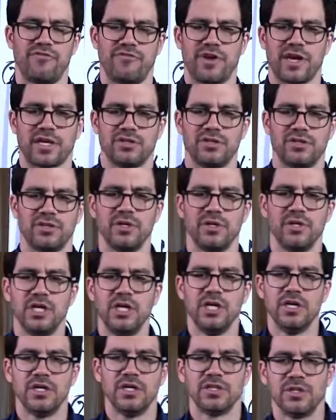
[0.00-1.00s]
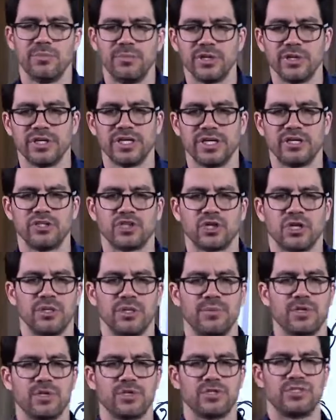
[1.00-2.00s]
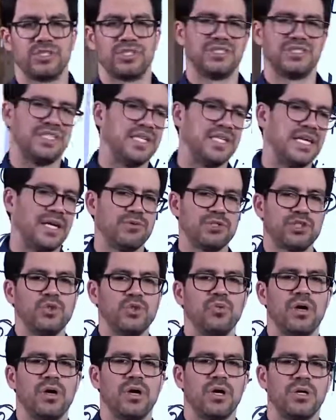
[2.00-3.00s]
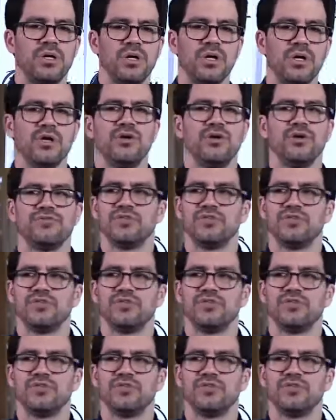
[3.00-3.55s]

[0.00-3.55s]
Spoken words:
it factor. The billionaire Charlie Munger says, to get what you want, you